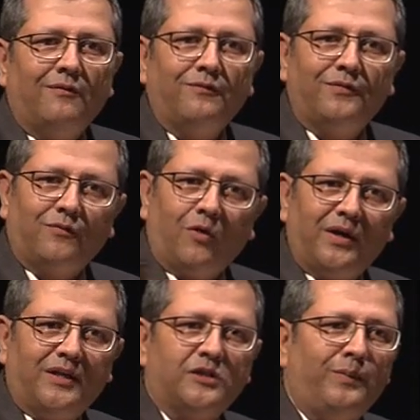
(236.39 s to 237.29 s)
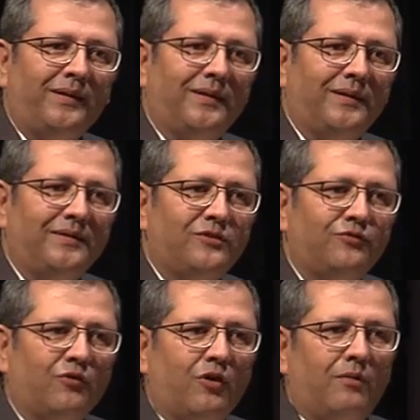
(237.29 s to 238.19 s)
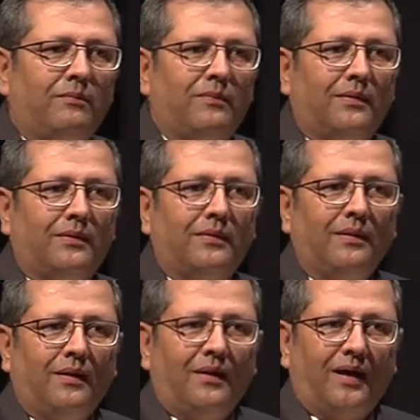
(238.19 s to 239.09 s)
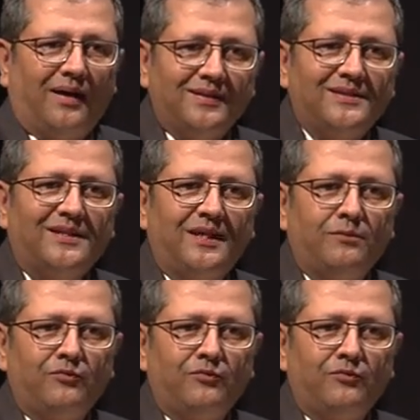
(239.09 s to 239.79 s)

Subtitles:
We've got experience from other schemes